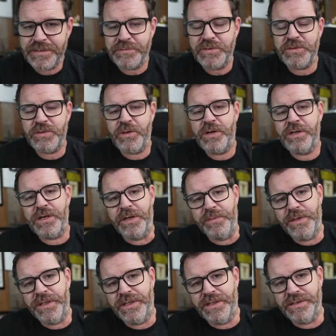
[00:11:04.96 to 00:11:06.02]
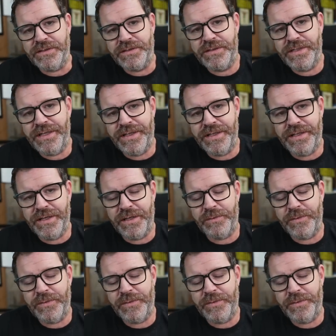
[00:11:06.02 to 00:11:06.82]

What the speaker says: strong opinions in there,